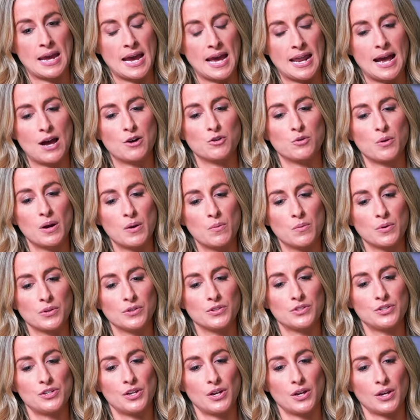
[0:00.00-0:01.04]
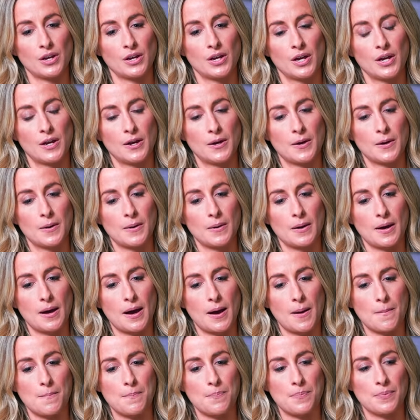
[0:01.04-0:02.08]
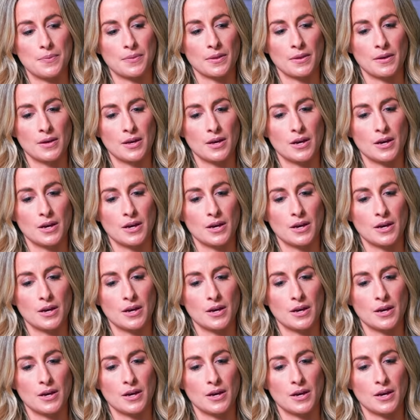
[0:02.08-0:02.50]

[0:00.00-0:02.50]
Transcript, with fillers: And how do I want to um,